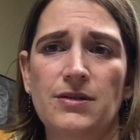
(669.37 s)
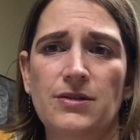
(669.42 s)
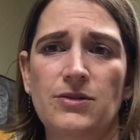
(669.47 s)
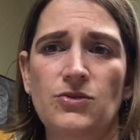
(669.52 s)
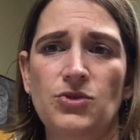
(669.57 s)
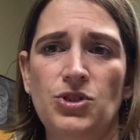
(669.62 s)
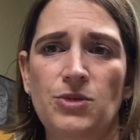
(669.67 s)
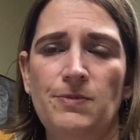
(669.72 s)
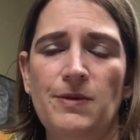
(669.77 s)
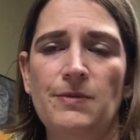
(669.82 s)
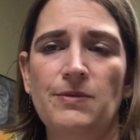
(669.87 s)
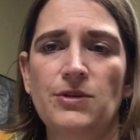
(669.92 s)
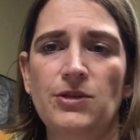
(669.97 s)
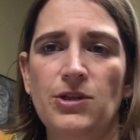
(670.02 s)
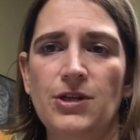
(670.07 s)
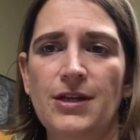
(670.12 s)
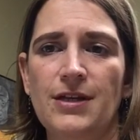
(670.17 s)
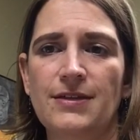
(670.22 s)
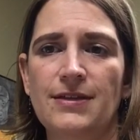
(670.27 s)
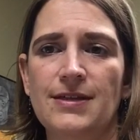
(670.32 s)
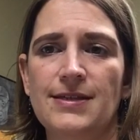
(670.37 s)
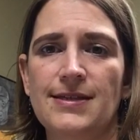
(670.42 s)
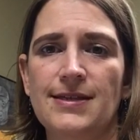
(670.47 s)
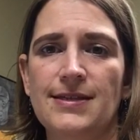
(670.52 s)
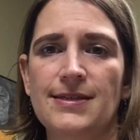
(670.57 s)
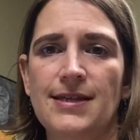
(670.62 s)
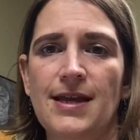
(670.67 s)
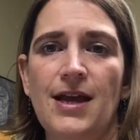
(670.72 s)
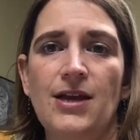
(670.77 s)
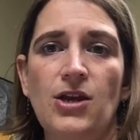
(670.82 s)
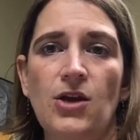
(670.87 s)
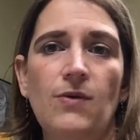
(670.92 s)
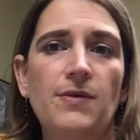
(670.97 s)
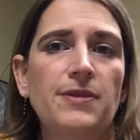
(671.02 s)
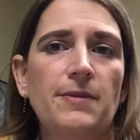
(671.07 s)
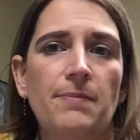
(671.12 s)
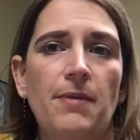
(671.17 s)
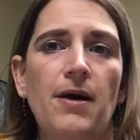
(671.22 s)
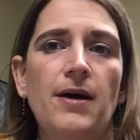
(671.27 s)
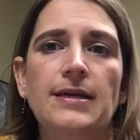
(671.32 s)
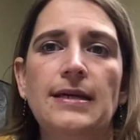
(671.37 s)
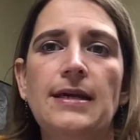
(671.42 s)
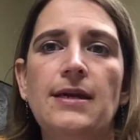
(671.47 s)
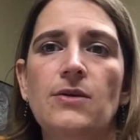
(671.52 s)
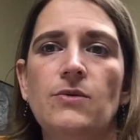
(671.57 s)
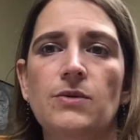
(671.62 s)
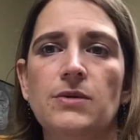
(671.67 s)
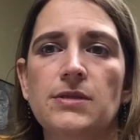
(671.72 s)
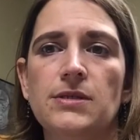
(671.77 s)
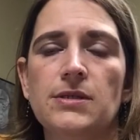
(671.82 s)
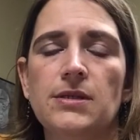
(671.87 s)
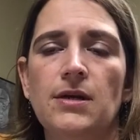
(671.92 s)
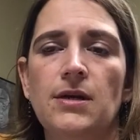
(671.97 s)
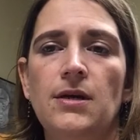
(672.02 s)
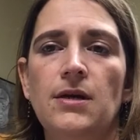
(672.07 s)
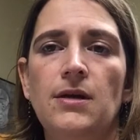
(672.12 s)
You should be able to look at this and say, I know what the pawn equals.